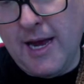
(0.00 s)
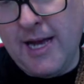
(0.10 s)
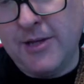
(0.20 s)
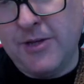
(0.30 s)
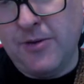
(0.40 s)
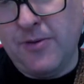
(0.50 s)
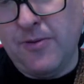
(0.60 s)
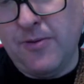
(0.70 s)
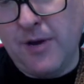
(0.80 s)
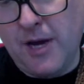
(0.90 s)
a
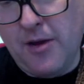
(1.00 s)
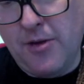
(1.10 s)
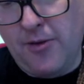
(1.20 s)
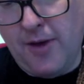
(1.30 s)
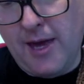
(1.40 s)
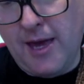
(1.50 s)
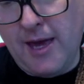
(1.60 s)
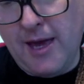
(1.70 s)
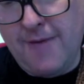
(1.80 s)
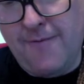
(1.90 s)
2, a 3,
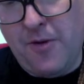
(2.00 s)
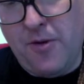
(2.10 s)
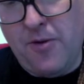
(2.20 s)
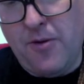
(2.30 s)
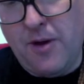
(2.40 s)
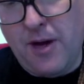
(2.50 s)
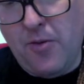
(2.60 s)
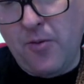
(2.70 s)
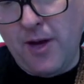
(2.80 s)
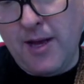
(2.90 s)
a 4, a
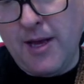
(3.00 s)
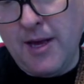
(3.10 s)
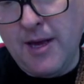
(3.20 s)
1.